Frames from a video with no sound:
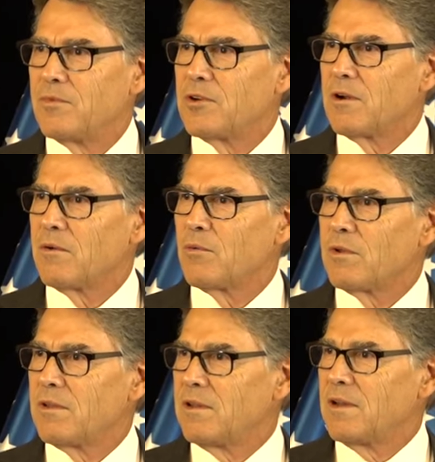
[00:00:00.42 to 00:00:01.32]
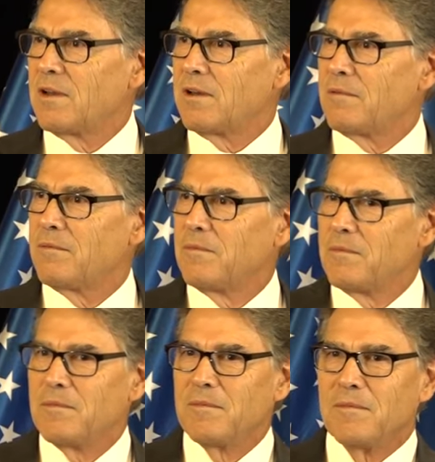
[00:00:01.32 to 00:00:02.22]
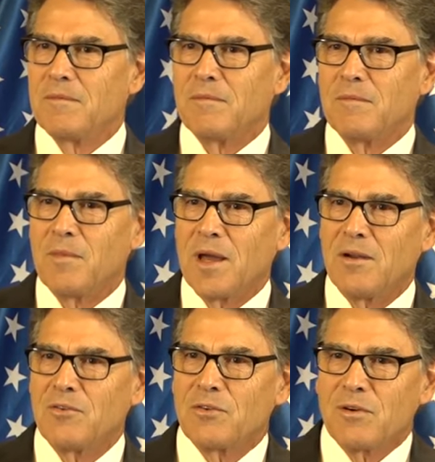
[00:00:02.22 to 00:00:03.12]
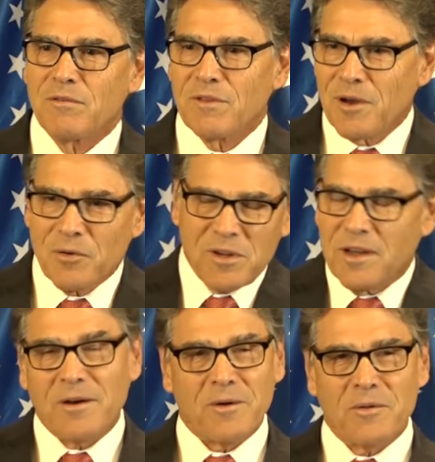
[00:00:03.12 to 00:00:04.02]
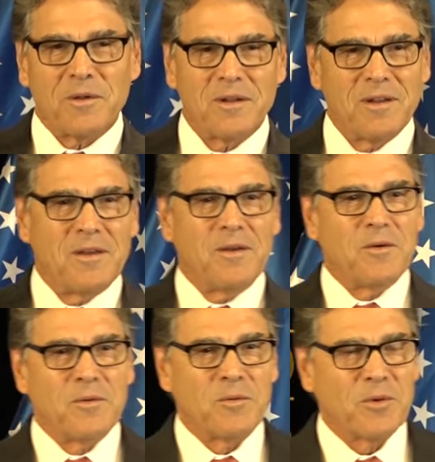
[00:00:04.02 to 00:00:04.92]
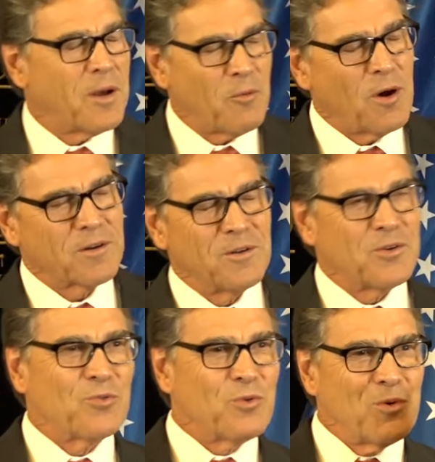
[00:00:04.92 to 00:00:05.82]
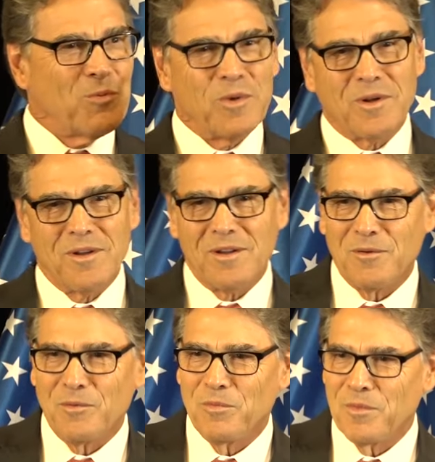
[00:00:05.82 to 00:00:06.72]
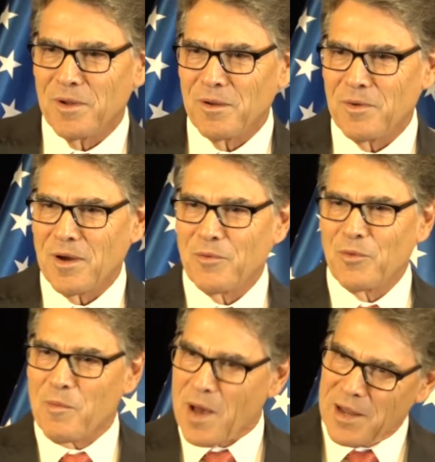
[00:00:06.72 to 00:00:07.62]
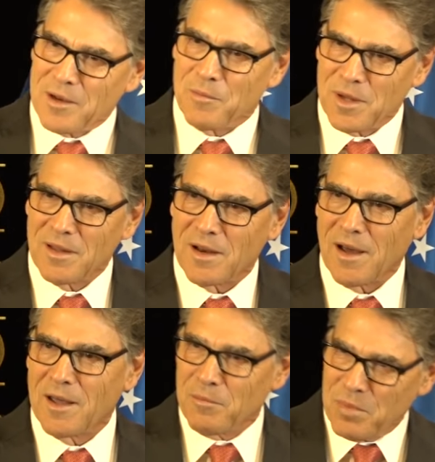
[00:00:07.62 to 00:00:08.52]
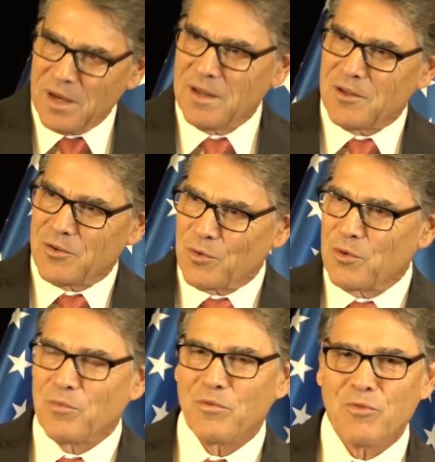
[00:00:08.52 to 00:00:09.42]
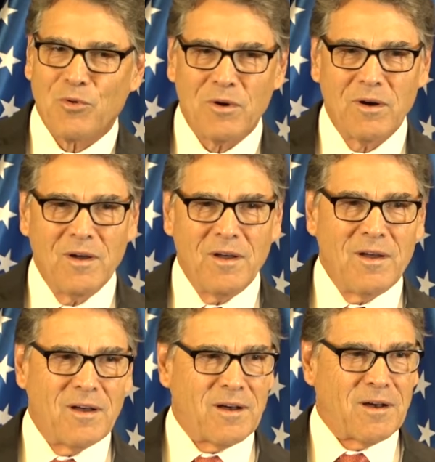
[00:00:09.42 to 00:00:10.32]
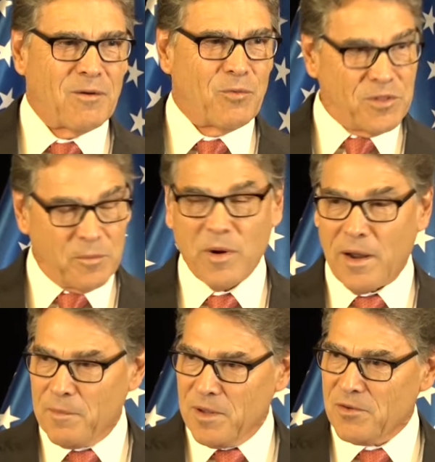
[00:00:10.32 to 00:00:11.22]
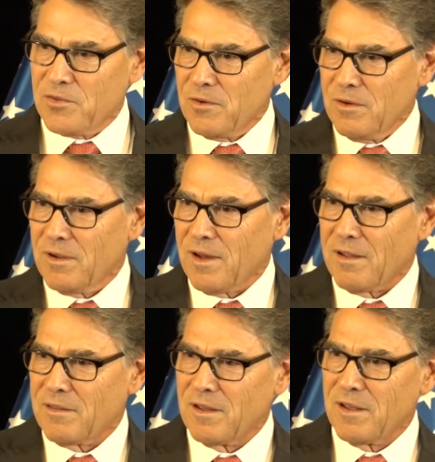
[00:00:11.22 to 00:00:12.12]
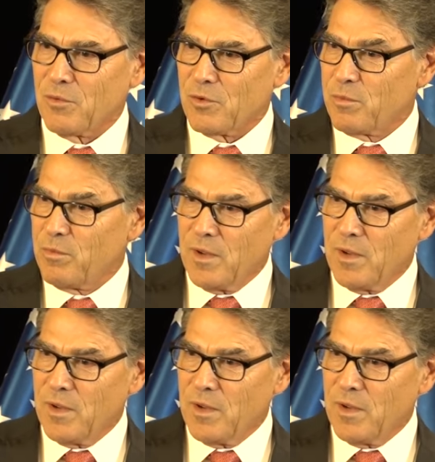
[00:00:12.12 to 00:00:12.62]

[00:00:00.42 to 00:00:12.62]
sharing with the uh, manager of the hotel that when I walked in this room, it, it uh, reminded me that I had been in this room before uh, with the prime minister. I think it was